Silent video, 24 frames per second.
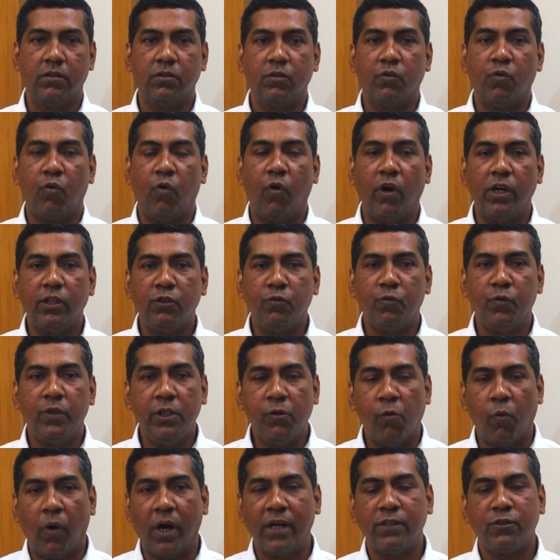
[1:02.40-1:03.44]
When we
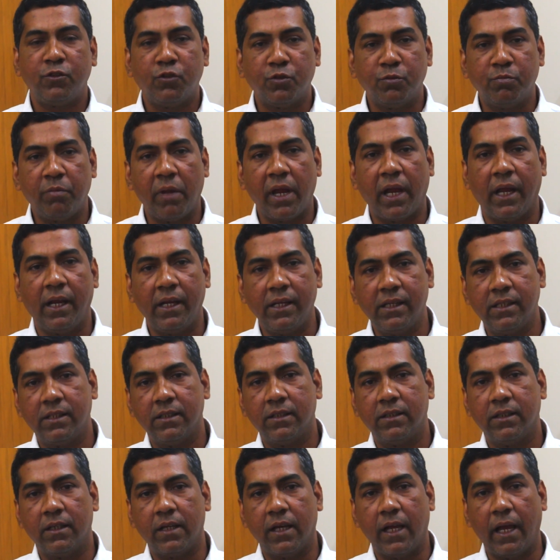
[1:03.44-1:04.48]
want to make
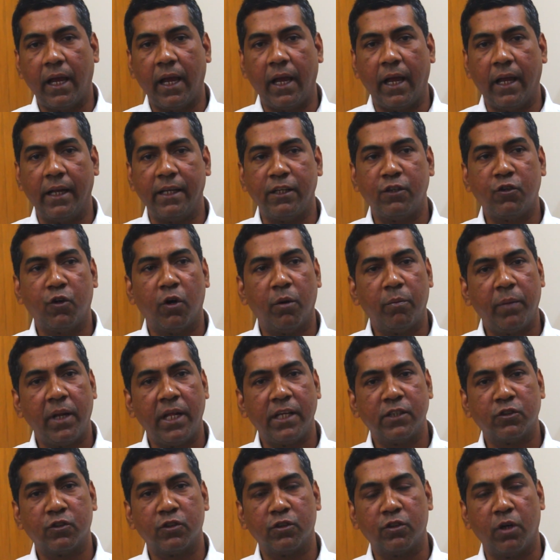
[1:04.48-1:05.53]
any complex
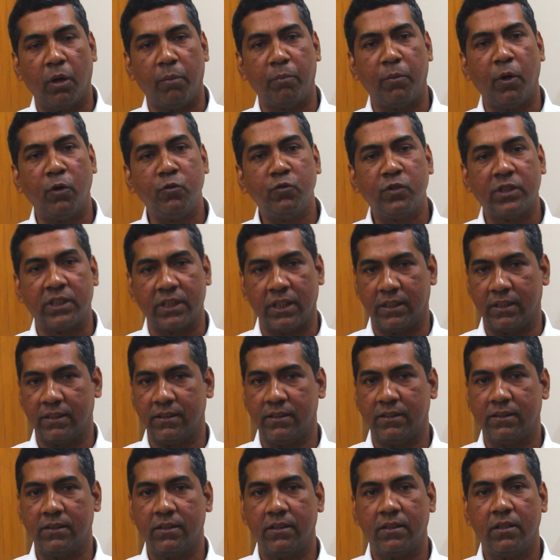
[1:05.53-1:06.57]
or compound sentence,
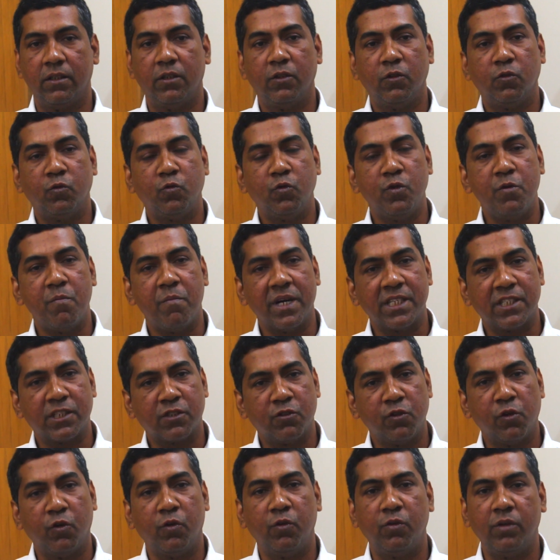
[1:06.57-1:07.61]
we must
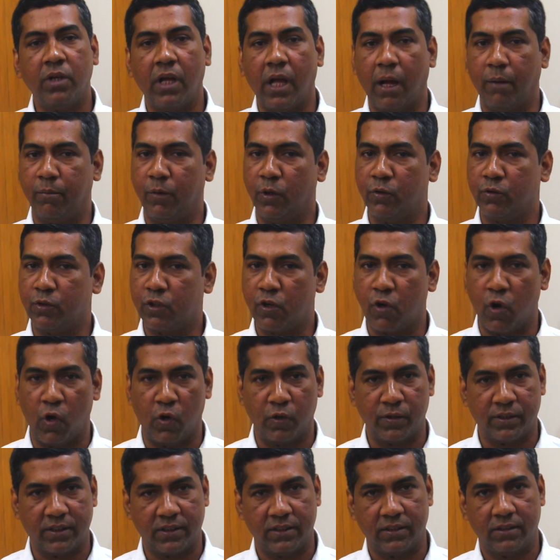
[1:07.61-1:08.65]
know about
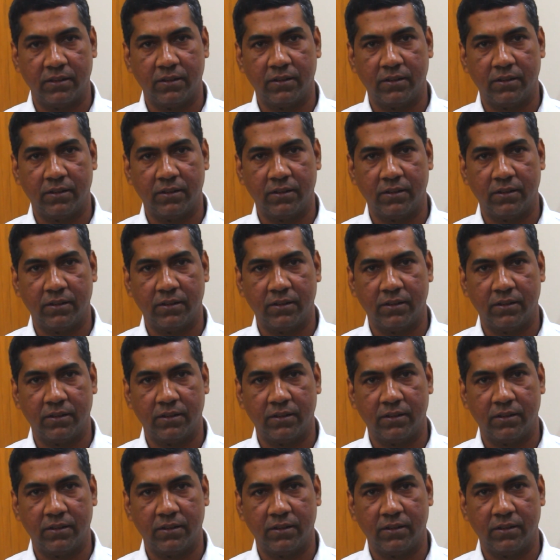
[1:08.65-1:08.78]
clause.